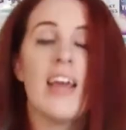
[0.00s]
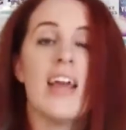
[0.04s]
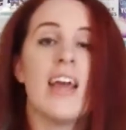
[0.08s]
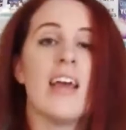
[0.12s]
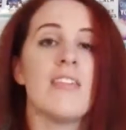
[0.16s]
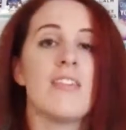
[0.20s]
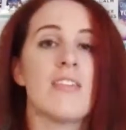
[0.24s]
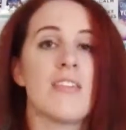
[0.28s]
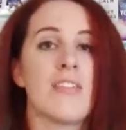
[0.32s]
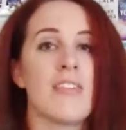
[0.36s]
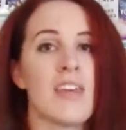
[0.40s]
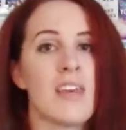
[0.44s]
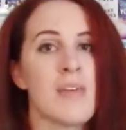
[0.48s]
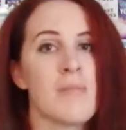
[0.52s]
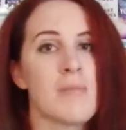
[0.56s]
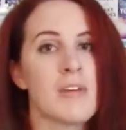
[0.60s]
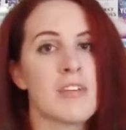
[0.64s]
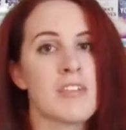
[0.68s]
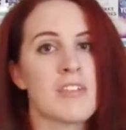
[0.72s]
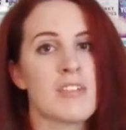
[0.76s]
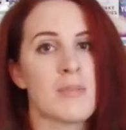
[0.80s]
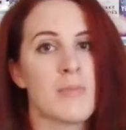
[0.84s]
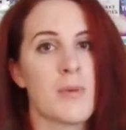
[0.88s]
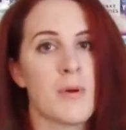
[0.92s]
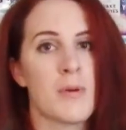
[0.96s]
and the theme
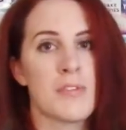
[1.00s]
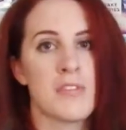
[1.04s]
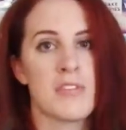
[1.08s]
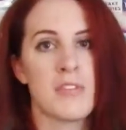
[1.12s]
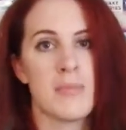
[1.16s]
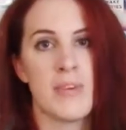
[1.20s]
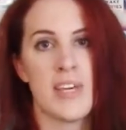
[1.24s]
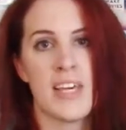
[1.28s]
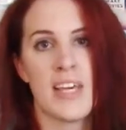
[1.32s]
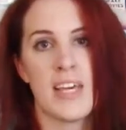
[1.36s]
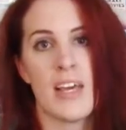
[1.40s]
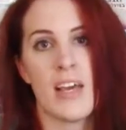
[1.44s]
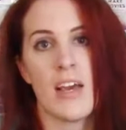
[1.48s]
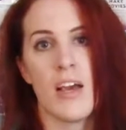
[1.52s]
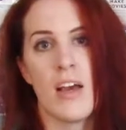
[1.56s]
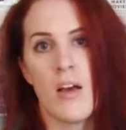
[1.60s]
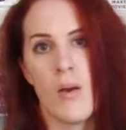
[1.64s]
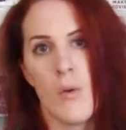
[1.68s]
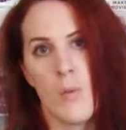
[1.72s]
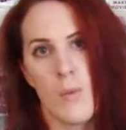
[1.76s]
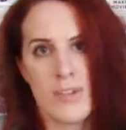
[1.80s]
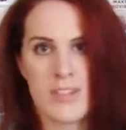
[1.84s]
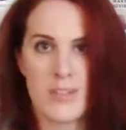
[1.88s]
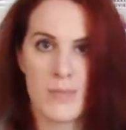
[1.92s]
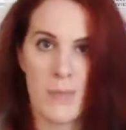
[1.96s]
is supposed to be
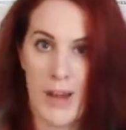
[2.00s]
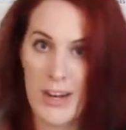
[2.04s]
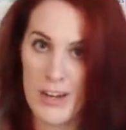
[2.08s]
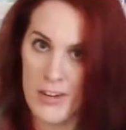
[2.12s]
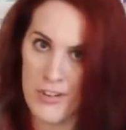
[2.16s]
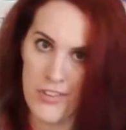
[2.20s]
Once Upon